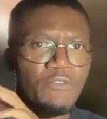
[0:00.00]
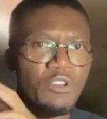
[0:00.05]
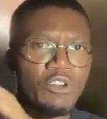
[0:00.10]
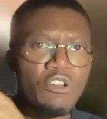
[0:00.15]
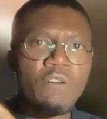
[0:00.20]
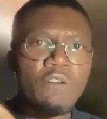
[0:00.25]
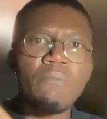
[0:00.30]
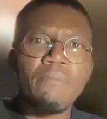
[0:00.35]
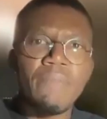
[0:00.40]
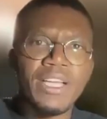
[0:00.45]
If you're
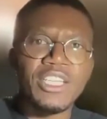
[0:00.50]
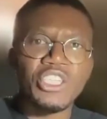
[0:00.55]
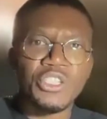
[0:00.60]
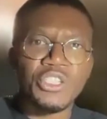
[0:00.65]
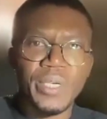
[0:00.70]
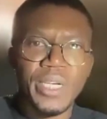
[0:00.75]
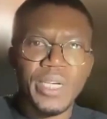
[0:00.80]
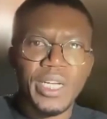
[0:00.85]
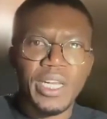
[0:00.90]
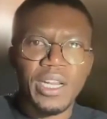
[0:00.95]
not
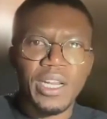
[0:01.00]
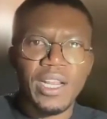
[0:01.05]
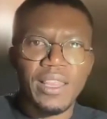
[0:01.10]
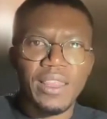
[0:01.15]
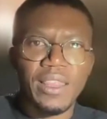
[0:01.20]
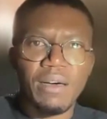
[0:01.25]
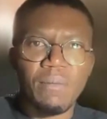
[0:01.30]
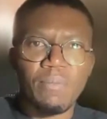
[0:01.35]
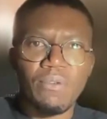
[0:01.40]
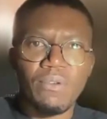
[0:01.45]
measuring
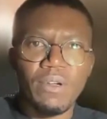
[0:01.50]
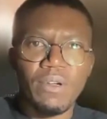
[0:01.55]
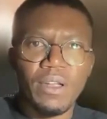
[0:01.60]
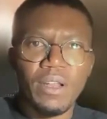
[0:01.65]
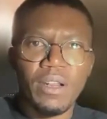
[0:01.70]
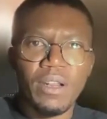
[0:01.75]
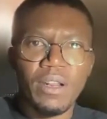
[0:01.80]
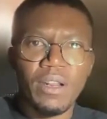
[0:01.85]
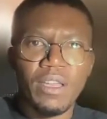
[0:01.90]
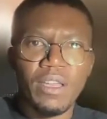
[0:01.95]
at that
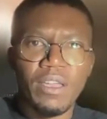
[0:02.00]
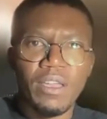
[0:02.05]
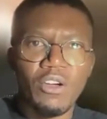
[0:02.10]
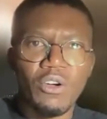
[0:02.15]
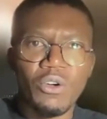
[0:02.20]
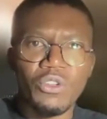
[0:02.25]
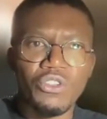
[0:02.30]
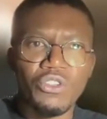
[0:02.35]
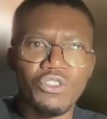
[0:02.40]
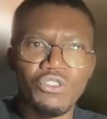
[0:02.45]
point,
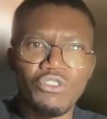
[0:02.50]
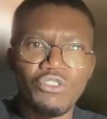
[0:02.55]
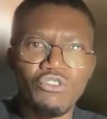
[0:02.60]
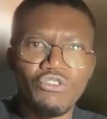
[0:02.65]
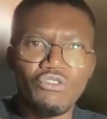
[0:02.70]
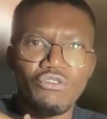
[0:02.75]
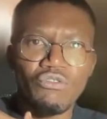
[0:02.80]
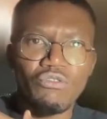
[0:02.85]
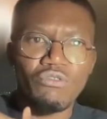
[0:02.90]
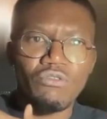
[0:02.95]

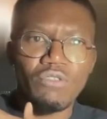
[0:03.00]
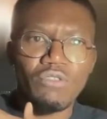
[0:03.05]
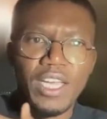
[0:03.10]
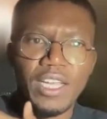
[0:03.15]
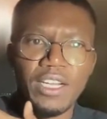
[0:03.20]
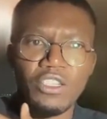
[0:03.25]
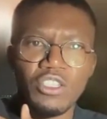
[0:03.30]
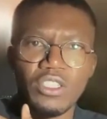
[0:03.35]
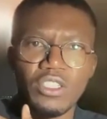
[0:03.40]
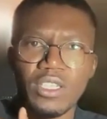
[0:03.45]
you
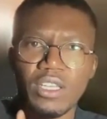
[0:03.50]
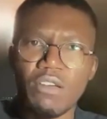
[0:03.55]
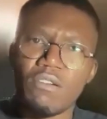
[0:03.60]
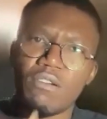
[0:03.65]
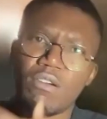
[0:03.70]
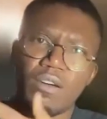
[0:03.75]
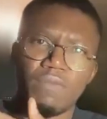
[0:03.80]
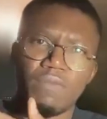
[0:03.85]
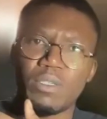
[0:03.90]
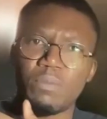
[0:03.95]
can just say,
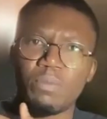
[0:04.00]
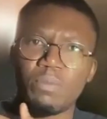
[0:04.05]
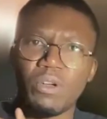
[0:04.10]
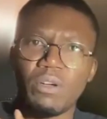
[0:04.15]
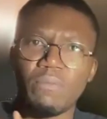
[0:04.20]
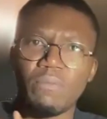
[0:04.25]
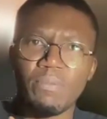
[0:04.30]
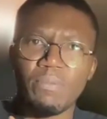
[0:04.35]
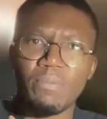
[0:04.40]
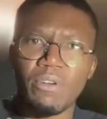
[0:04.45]
oh, I've
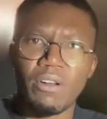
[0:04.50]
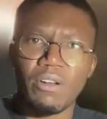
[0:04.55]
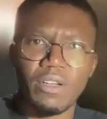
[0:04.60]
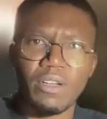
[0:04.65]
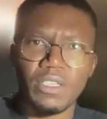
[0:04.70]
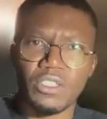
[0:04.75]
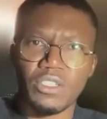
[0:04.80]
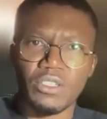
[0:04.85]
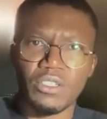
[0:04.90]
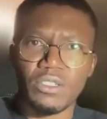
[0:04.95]
deployed my
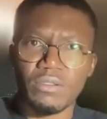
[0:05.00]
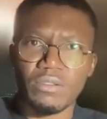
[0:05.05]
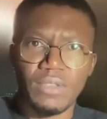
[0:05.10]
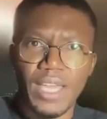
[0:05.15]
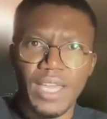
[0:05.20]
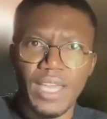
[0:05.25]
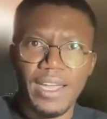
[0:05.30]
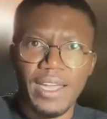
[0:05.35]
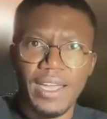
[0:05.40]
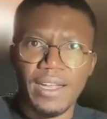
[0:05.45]
product, it's just
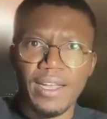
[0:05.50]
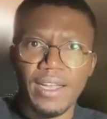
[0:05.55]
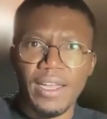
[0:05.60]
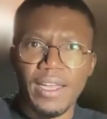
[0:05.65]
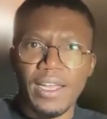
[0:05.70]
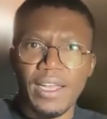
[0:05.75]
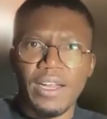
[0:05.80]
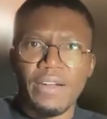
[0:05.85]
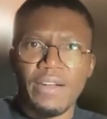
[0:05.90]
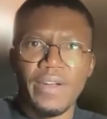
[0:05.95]
there,
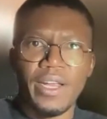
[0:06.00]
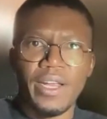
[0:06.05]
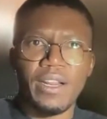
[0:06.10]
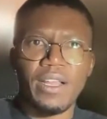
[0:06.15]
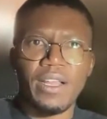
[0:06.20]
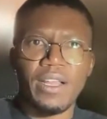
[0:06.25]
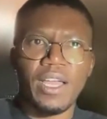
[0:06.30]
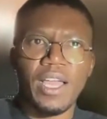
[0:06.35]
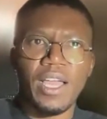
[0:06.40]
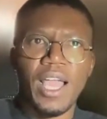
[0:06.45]
right?
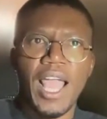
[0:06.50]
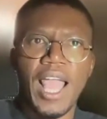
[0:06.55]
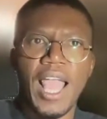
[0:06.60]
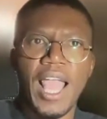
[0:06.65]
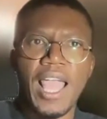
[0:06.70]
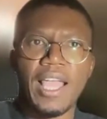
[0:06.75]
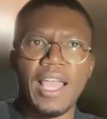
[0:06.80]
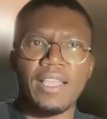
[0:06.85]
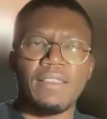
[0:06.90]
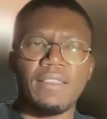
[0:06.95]

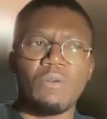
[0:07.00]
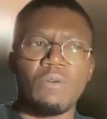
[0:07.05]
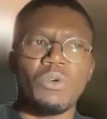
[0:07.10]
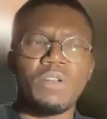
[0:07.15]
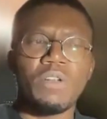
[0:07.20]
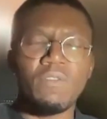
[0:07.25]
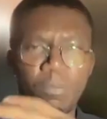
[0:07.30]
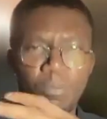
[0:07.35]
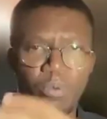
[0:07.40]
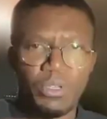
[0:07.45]

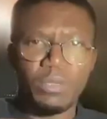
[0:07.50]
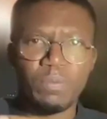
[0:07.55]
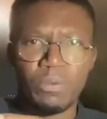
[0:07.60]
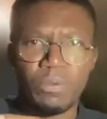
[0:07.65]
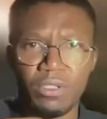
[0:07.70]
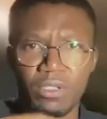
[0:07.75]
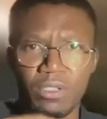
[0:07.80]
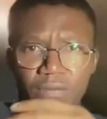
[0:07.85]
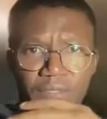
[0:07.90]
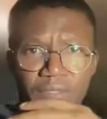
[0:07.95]
One of the
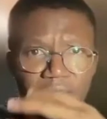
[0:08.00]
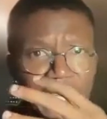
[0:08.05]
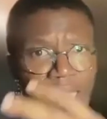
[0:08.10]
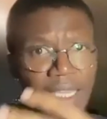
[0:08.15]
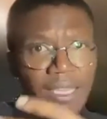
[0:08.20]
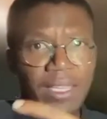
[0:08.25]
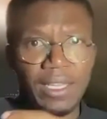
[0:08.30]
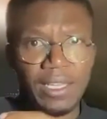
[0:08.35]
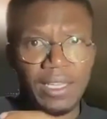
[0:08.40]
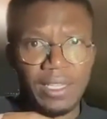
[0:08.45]
principles of
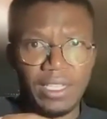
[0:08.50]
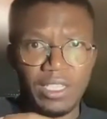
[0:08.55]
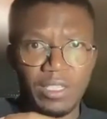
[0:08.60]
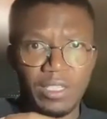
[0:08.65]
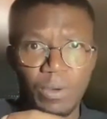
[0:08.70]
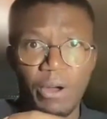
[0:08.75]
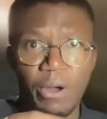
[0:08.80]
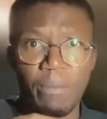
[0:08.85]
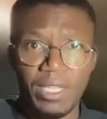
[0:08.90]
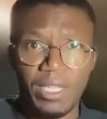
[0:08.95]
lean thinking and
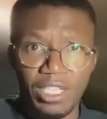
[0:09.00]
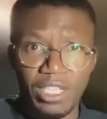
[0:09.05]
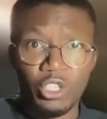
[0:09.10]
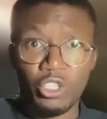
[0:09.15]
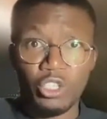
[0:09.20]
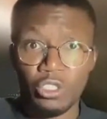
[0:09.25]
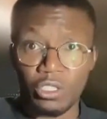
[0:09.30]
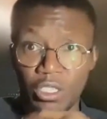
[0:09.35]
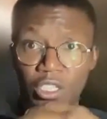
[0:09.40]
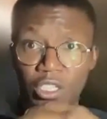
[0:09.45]

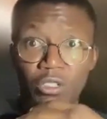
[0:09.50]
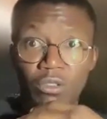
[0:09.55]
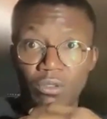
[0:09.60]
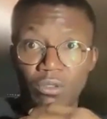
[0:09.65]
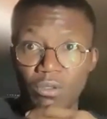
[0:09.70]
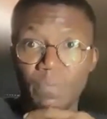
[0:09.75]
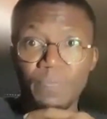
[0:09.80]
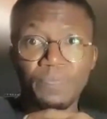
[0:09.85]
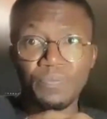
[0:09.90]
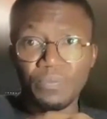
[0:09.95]
experimentation is
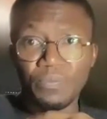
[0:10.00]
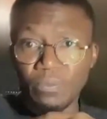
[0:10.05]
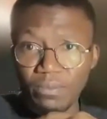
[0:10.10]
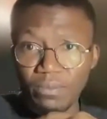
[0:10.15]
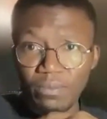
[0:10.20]
to